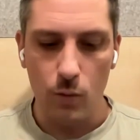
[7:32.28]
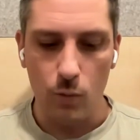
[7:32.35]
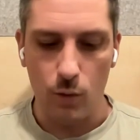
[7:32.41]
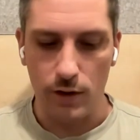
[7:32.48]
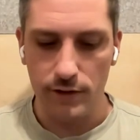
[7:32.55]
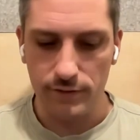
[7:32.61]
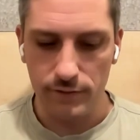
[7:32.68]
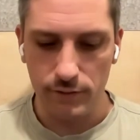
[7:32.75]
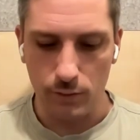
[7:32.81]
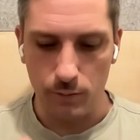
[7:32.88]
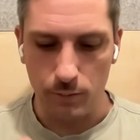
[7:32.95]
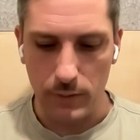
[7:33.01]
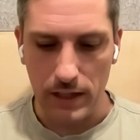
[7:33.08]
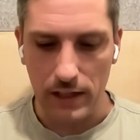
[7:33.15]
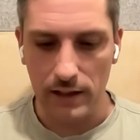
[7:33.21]
what is your
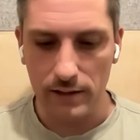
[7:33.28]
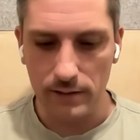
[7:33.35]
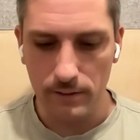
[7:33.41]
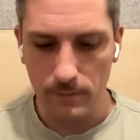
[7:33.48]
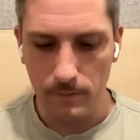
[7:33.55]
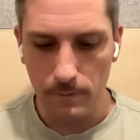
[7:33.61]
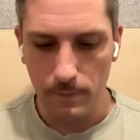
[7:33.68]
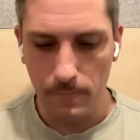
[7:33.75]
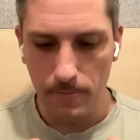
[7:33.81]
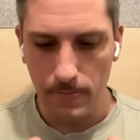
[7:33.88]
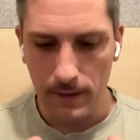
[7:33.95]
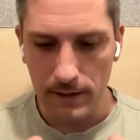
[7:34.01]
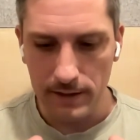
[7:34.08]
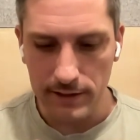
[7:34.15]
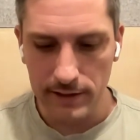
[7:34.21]
main
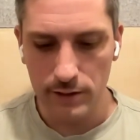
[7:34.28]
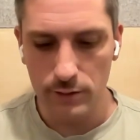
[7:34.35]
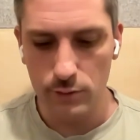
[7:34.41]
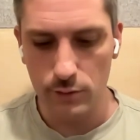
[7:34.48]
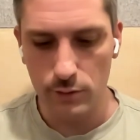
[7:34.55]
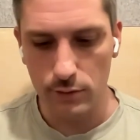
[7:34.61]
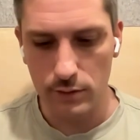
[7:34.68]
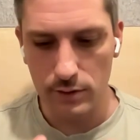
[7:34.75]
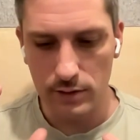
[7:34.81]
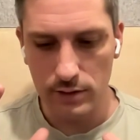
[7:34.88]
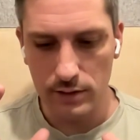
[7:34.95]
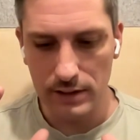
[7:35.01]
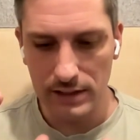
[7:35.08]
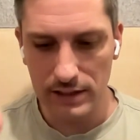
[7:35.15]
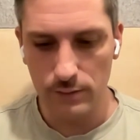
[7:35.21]
hero
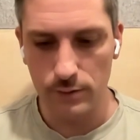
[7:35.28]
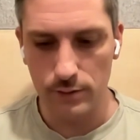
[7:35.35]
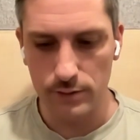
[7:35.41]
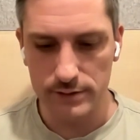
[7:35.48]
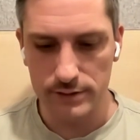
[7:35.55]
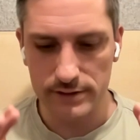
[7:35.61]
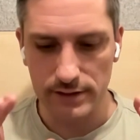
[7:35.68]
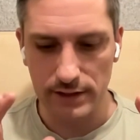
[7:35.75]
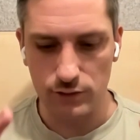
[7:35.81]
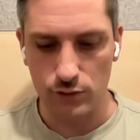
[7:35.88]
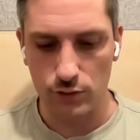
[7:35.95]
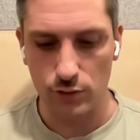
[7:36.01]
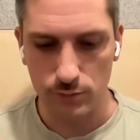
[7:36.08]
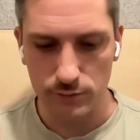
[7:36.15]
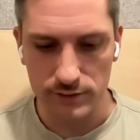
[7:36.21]
keywords and
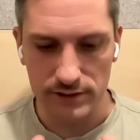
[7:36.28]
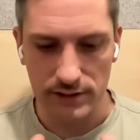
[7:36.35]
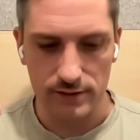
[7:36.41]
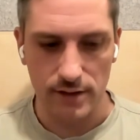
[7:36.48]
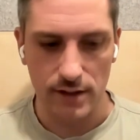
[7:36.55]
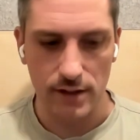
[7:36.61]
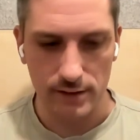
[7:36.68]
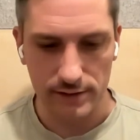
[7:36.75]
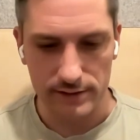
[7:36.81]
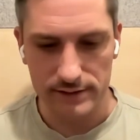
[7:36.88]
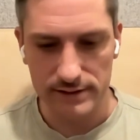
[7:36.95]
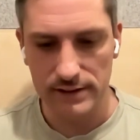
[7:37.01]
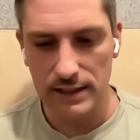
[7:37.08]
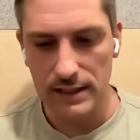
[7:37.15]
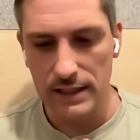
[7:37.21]
terms and
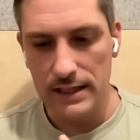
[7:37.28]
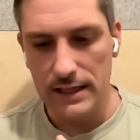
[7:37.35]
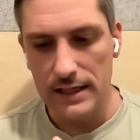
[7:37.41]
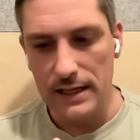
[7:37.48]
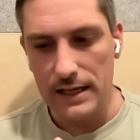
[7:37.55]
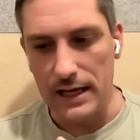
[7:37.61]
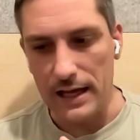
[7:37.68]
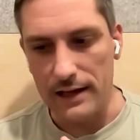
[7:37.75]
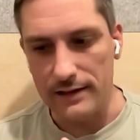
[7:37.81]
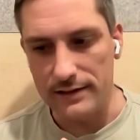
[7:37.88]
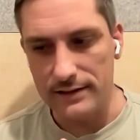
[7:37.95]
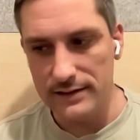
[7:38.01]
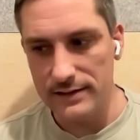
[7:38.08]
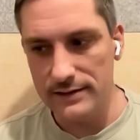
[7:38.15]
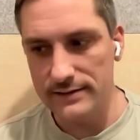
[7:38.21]
targets. And
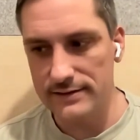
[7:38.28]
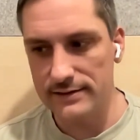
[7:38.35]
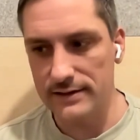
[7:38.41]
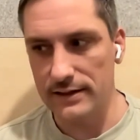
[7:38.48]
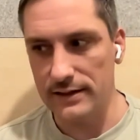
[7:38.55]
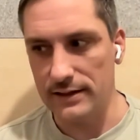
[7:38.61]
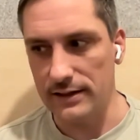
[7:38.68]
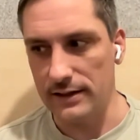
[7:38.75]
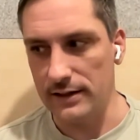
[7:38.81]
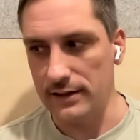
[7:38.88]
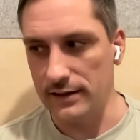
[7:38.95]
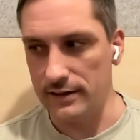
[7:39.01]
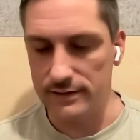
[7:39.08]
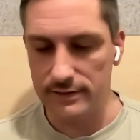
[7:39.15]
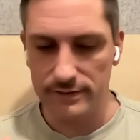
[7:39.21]
this
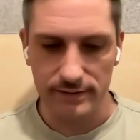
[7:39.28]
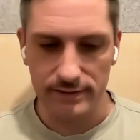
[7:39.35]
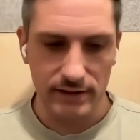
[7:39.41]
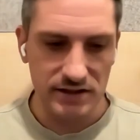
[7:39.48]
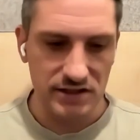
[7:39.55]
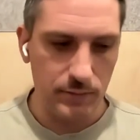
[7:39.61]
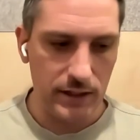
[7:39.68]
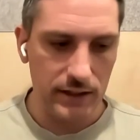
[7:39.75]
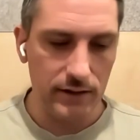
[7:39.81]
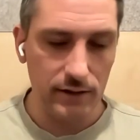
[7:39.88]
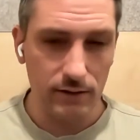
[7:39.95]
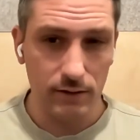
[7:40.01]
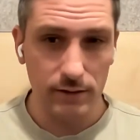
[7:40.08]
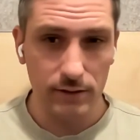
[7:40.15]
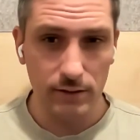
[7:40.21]
is,
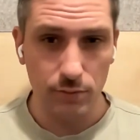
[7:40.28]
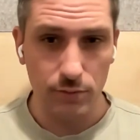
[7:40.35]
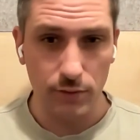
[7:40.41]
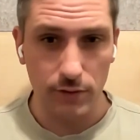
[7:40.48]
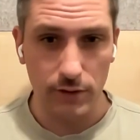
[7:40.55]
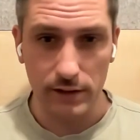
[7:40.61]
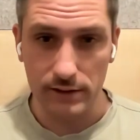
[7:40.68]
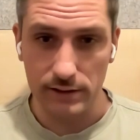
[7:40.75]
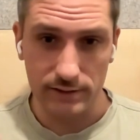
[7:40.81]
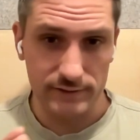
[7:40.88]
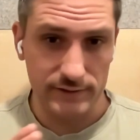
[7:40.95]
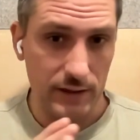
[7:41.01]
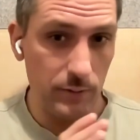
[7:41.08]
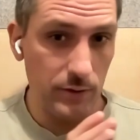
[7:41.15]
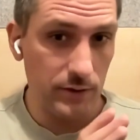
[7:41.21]
depending on the product, this
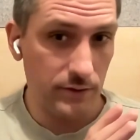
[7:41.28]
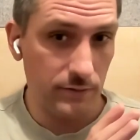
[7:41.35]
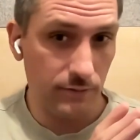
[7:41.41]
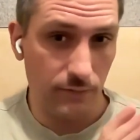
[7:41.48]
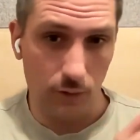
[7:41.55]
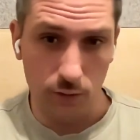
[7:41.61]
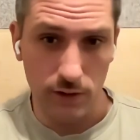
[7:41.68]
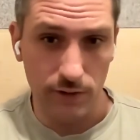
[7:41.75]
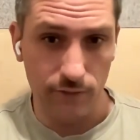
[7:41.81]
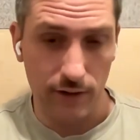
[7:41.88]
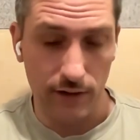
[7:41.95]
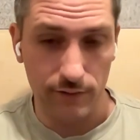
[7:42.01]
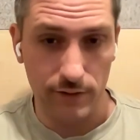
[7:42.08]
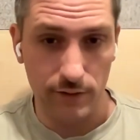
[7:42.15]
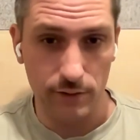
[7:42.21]
can be only
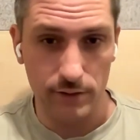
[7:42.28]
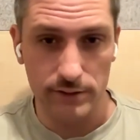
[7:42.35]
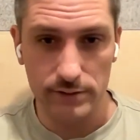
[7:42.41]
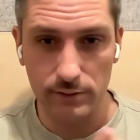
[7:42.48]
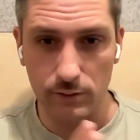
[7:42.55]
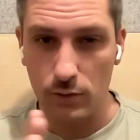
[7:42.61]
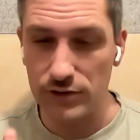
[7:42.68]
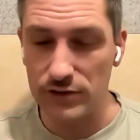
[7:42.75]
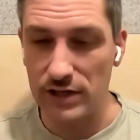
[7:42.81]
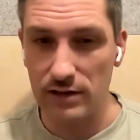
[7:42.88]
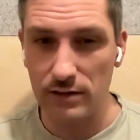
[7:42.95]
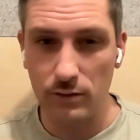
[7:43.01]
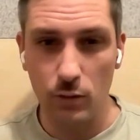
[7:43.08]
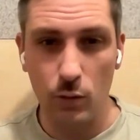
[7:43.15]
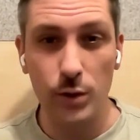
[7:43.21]
5 keywords or
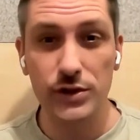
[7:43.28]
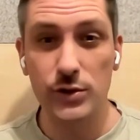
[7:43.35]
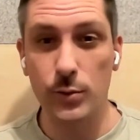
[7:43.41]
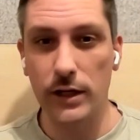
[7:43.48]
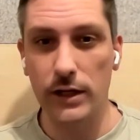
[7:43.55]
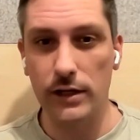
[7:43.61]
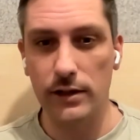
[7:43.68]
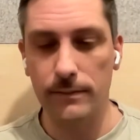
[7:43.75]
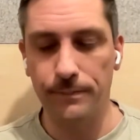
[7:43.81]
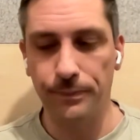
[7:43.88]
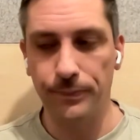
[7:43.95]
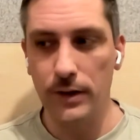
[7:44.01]
10 or 20,